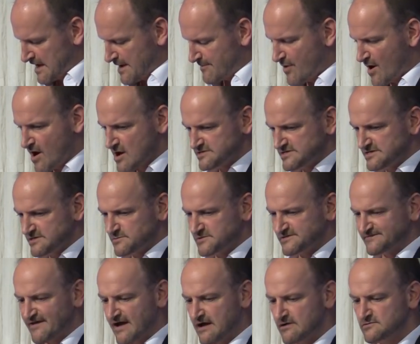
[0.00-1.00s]
A party that
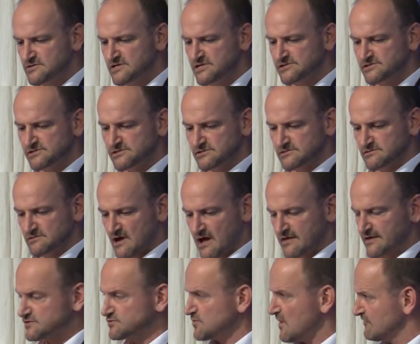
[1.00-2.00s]
was founded,
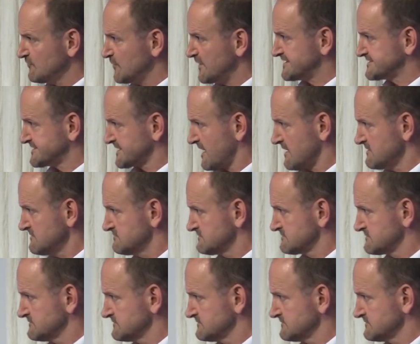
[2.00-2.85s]
I think, 12 weeks ago,